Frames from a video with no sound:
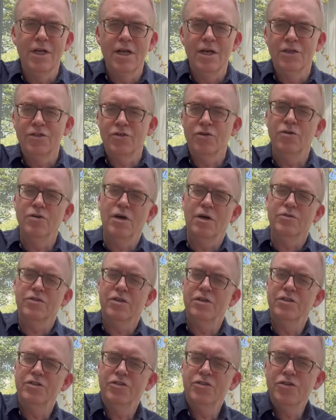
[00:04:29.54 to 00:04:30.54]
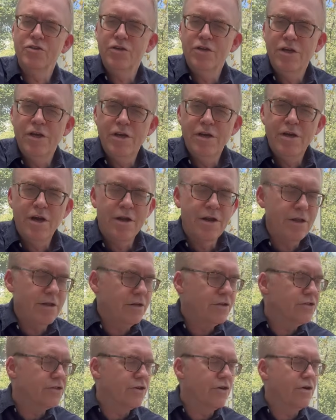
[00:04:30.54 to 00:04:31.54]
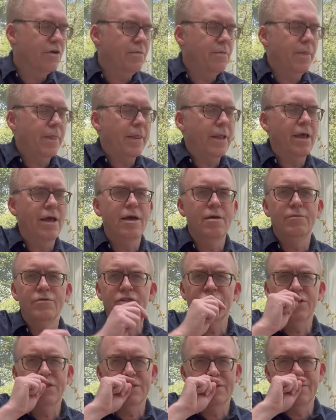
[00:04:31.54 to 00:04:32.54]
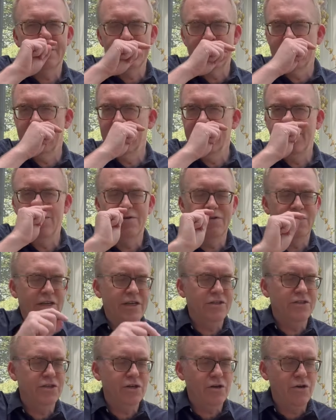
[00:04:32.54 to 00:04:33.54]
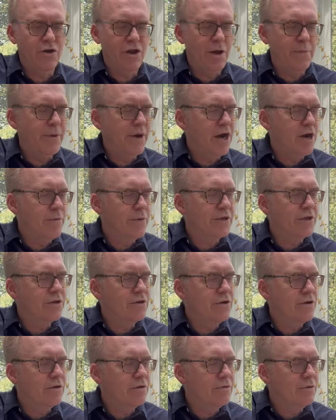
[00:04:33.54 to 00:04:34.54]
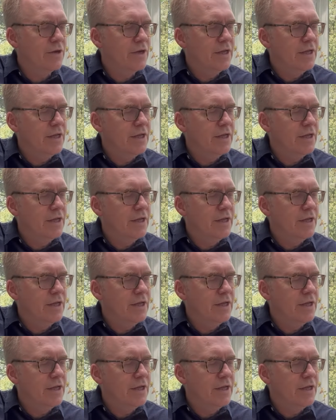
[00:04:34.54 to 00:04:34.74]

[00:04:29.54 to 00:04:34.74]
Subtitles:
So I was going to show you another song, just in case you're going to a barbecue or